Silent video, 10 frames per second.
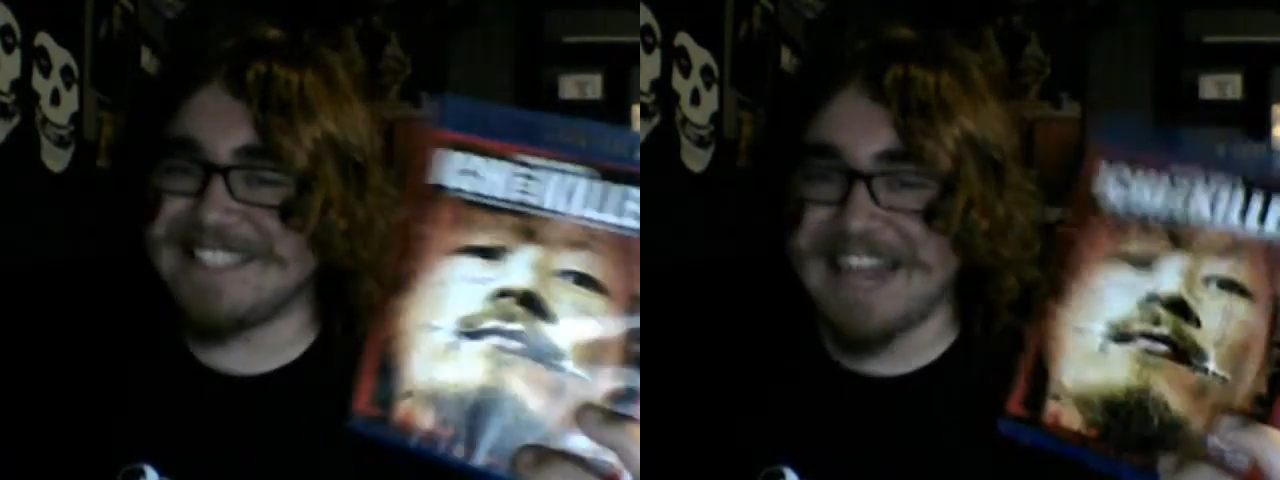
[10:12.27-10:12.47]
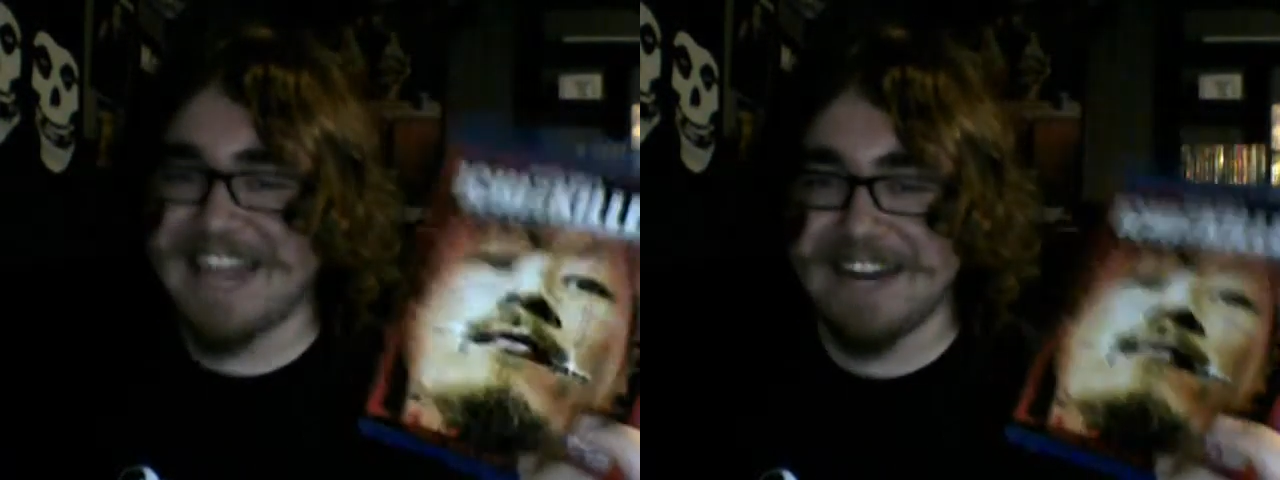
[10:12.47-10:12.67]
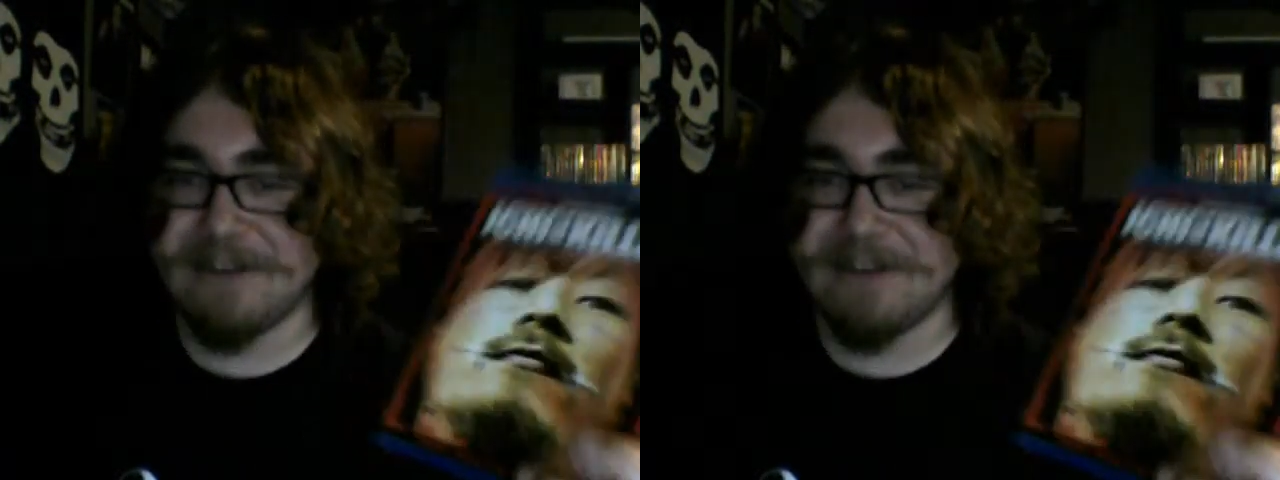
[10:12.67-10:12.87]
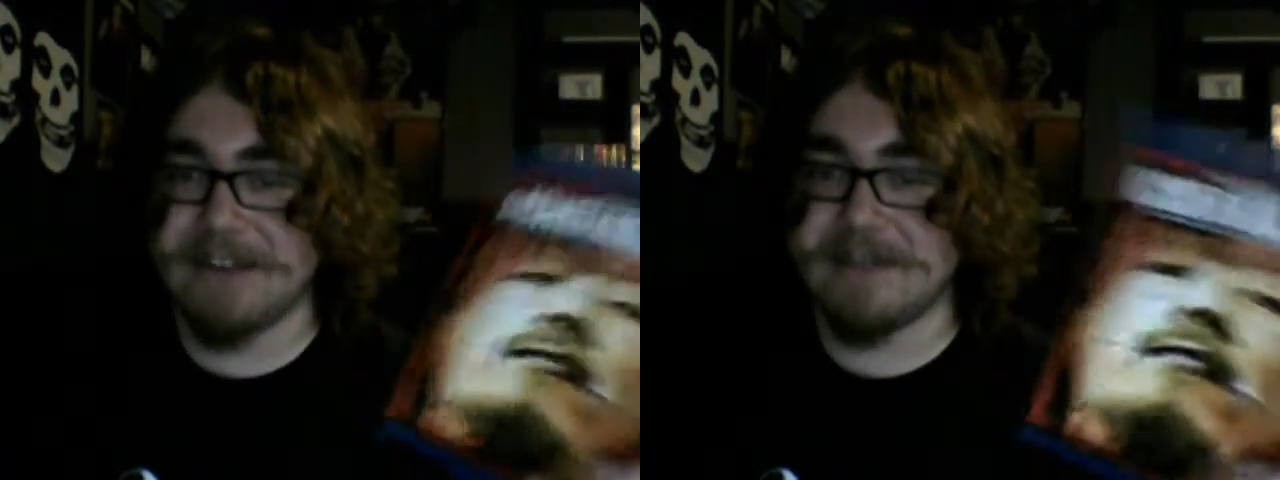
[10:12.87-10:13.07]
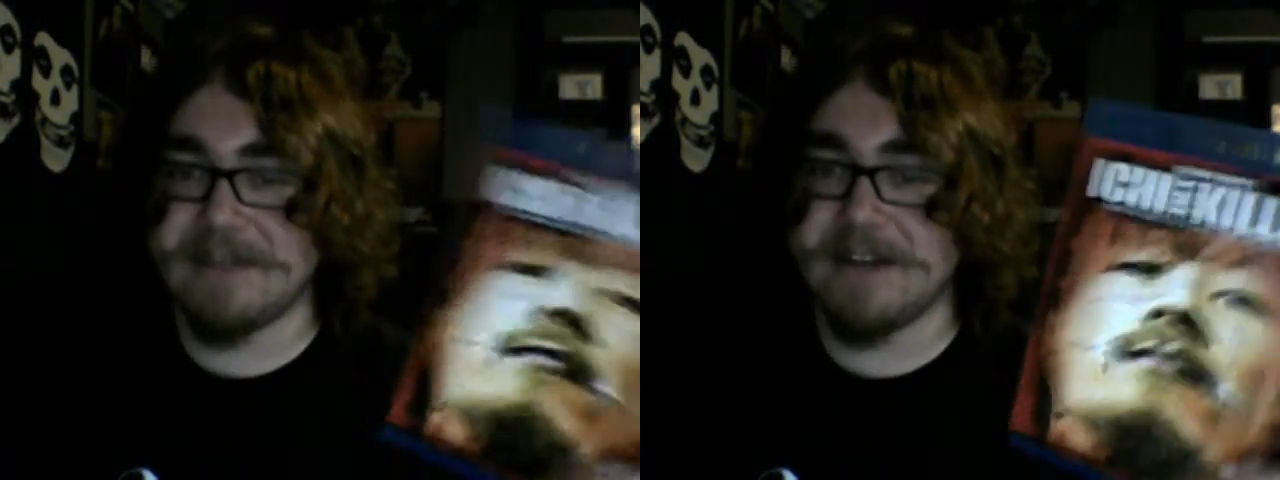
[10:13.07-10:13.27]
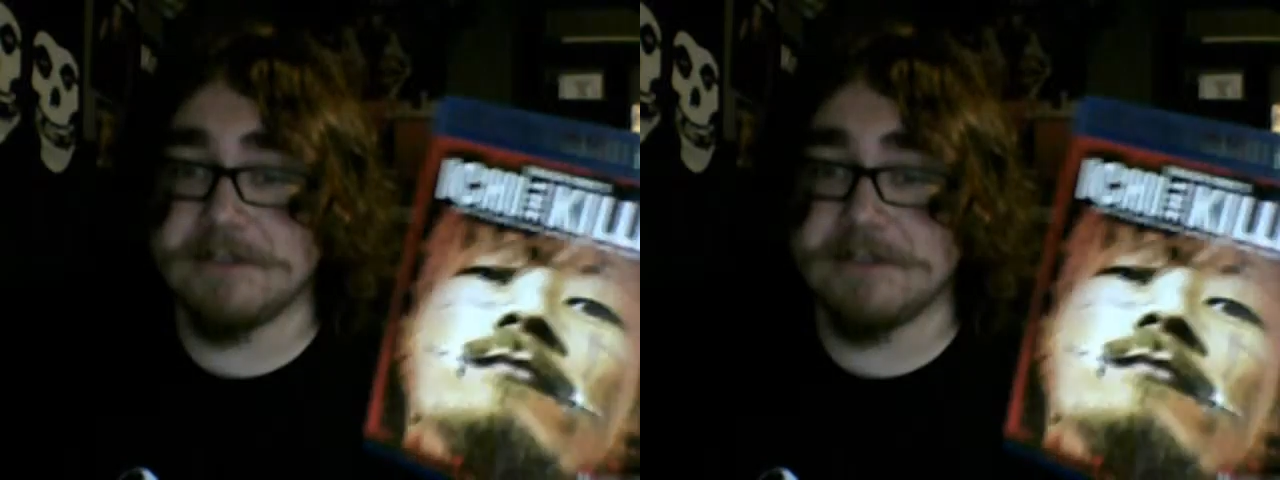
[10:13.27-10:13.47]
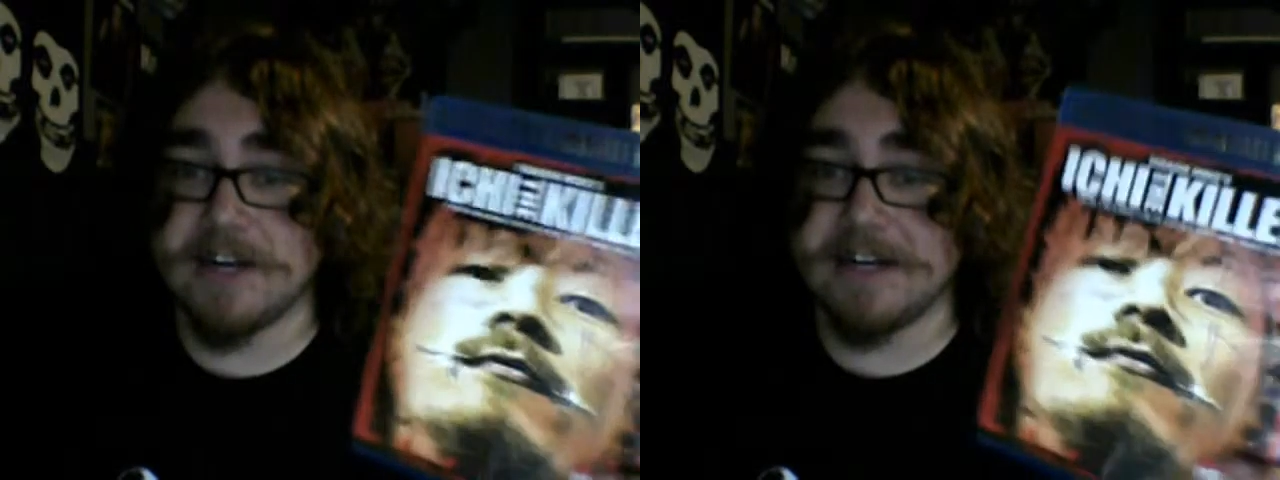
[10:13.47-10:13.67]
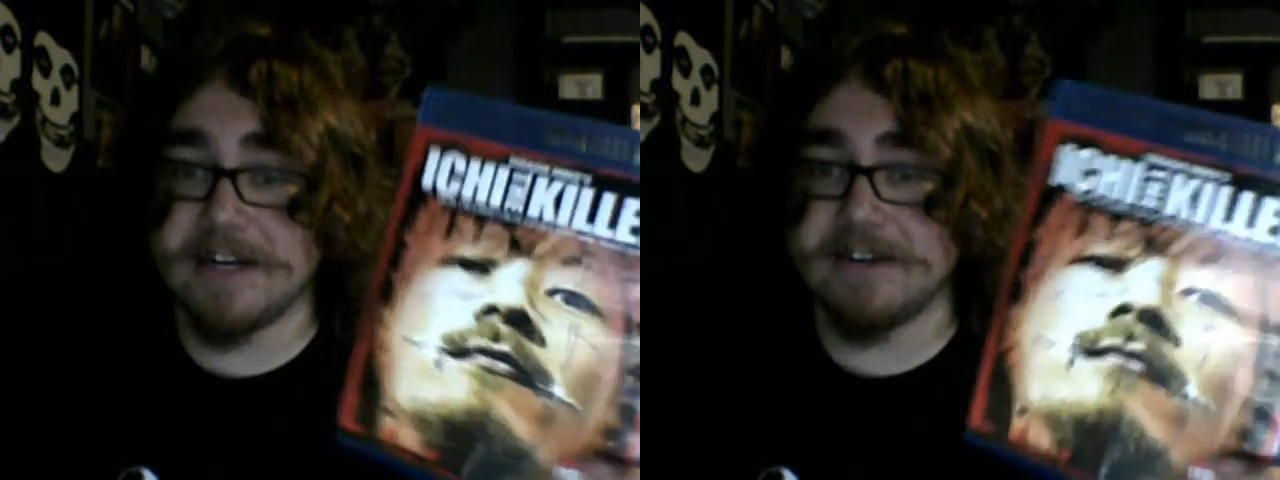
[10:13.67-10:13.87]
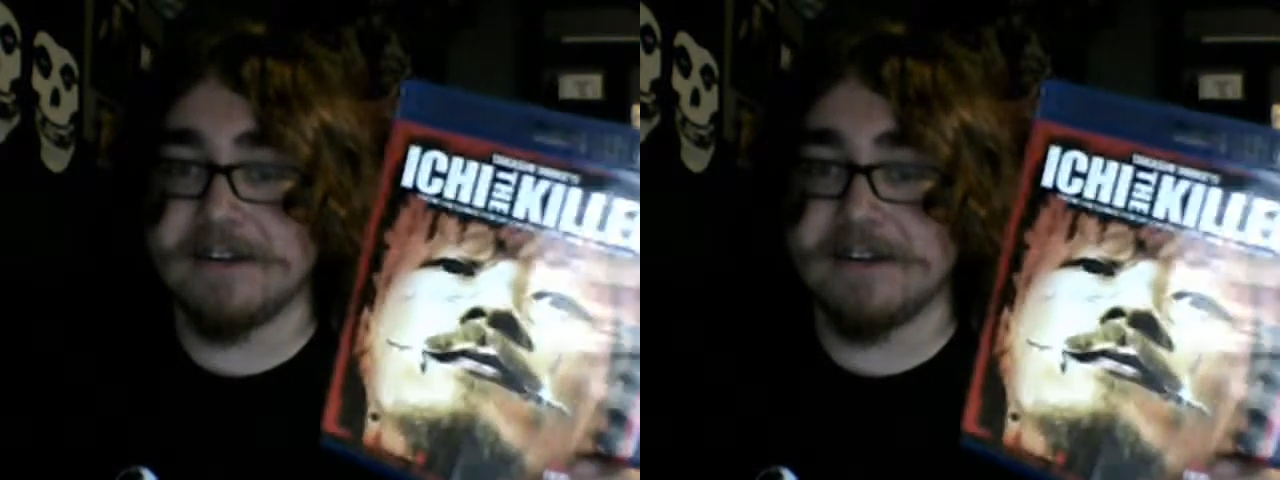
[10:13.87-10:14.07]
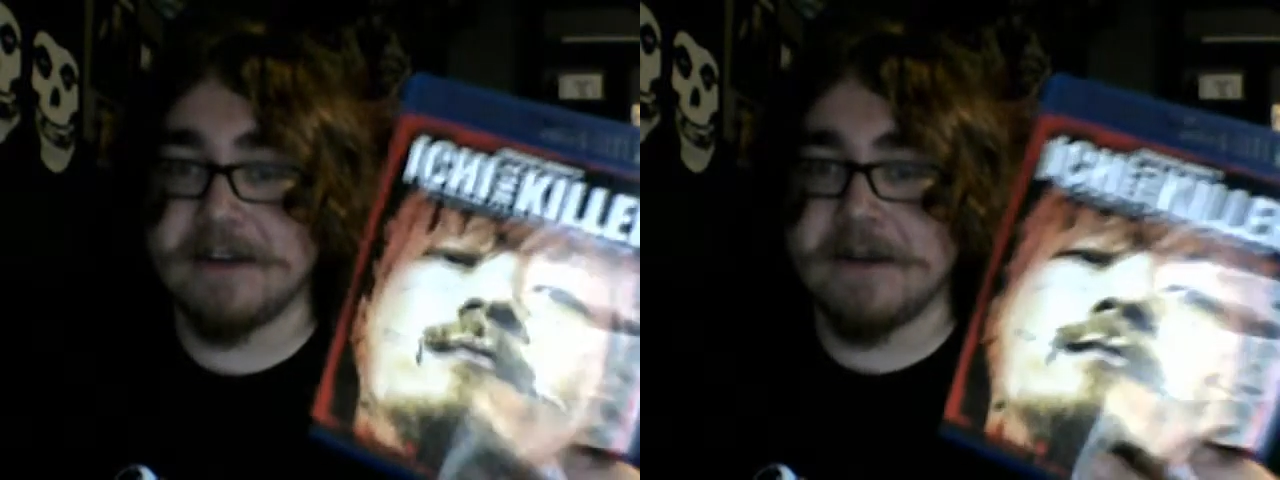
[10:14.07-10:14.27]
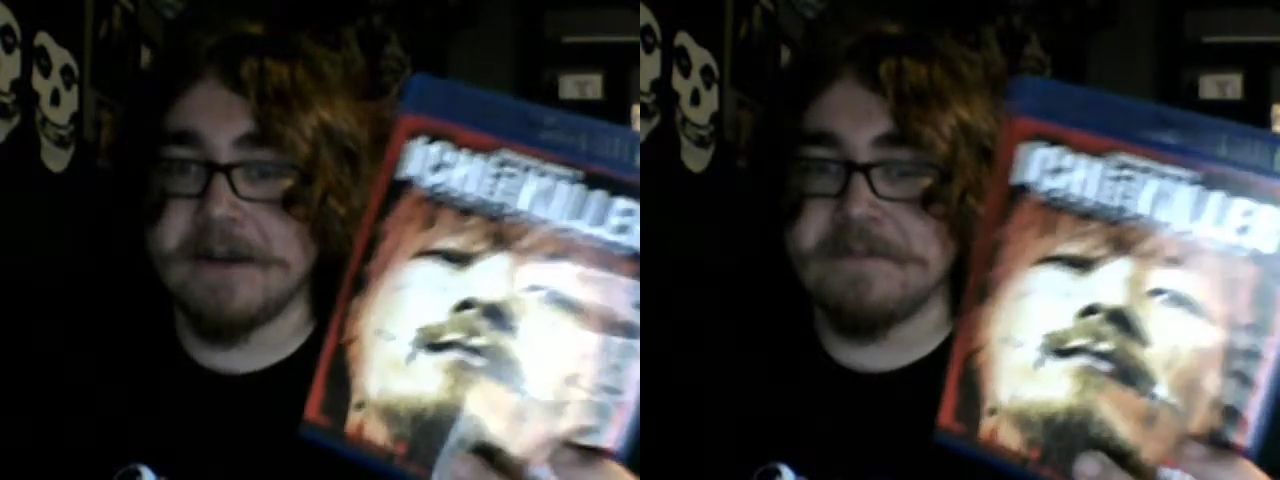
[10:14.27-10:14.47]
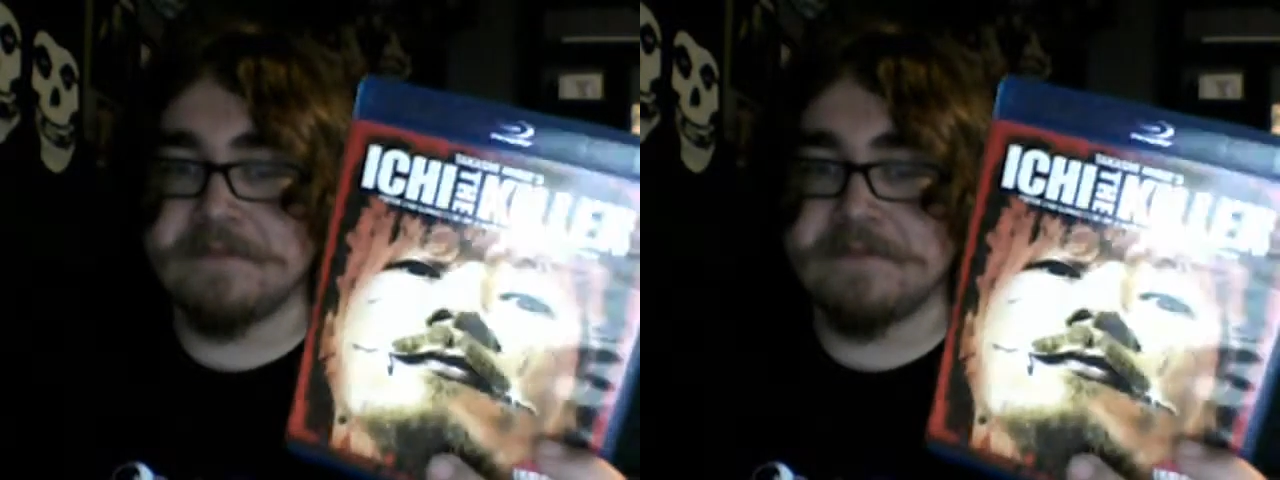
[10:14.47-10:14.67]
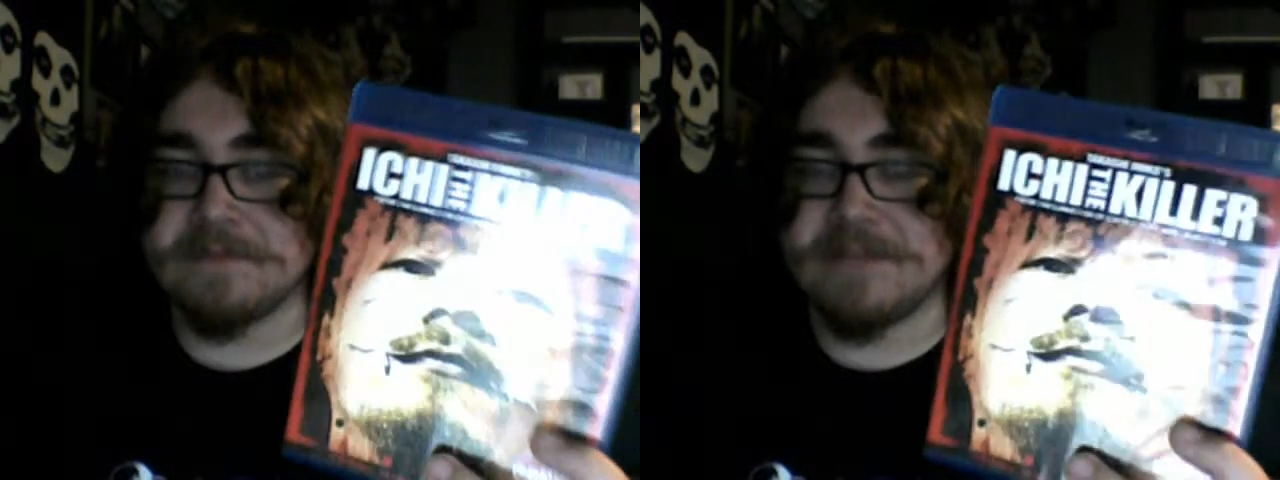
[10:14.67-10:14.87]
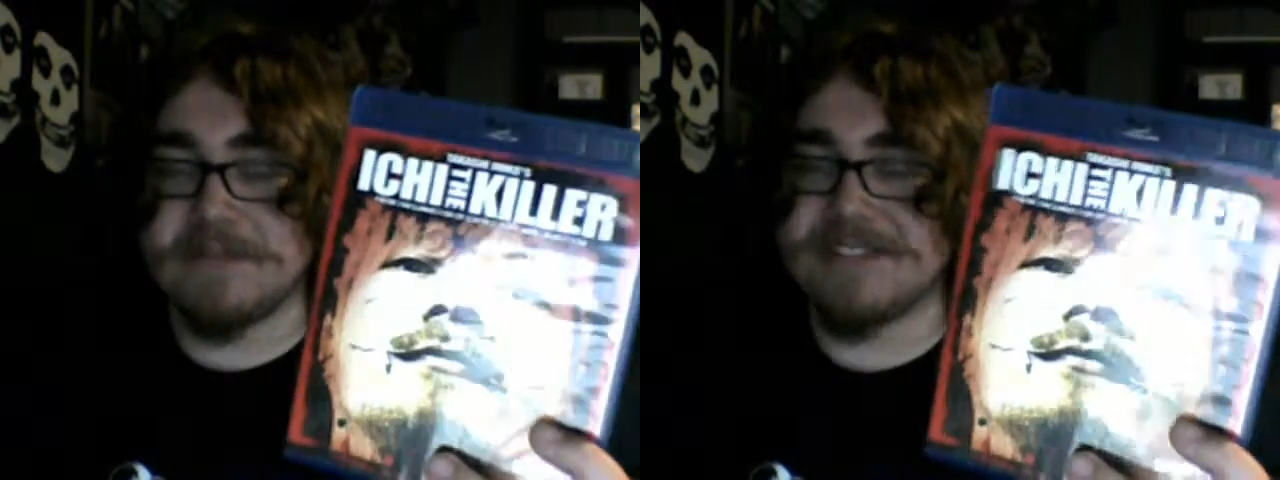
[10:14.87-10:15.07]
can't recommend upgrading. because